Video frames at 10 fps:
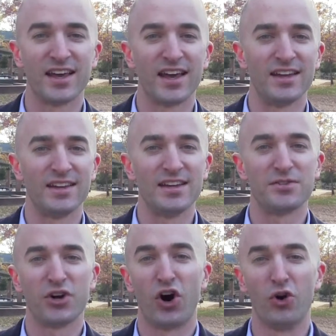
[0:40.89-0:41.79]
and
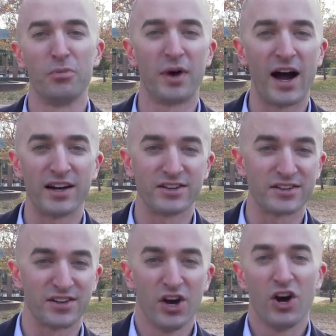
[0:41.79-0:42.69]
even home buyers